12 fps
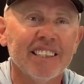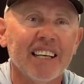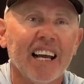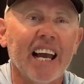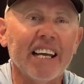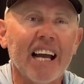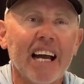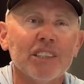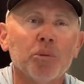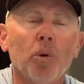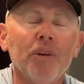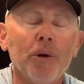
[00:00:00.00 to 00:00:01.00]
Hey
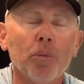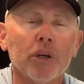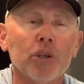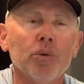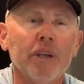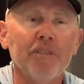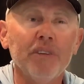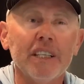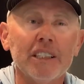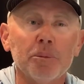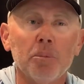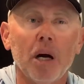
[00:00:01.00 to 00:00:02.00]
guys, one thing we're going to do different
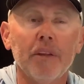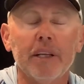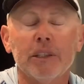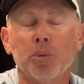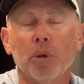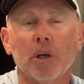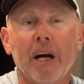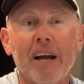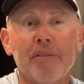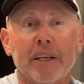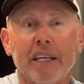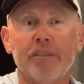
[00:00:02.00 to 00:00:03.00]
this month is we're going to
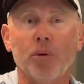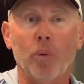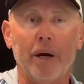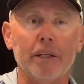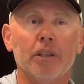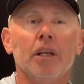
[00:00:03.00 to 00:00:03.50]
have a giveaway.